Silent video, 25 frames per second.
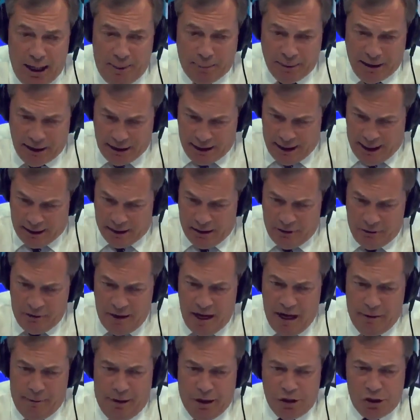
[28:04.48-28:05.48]
political editor,
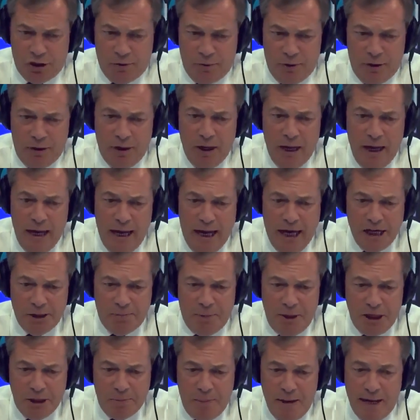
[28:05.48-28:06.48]
Theo Usherwood, has
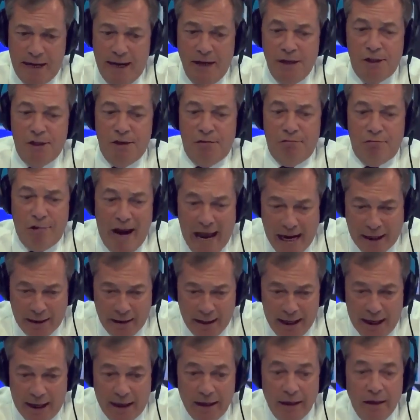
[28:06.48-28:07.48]
been speaking
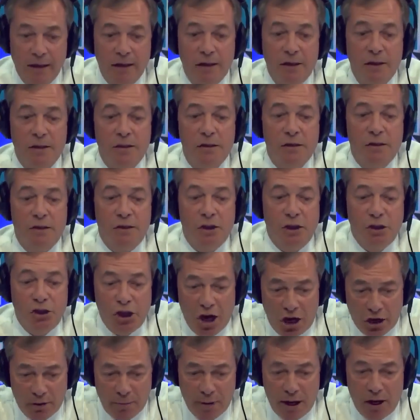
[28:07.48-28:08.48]
directly to
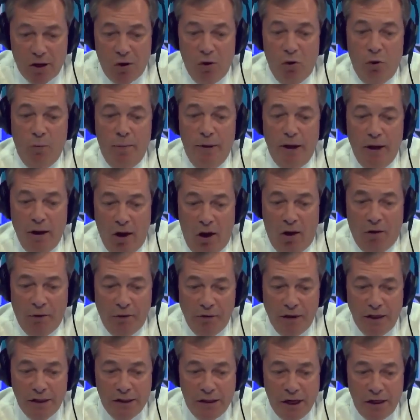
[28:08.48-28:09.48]
Jeremy Corbyn
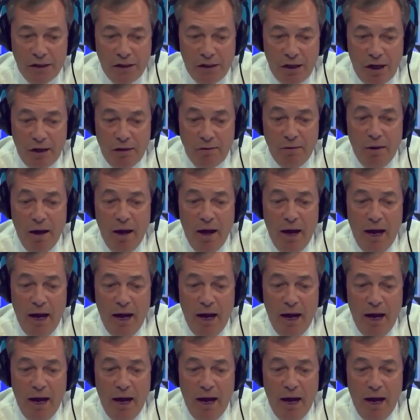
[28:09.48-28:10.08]
on this issue.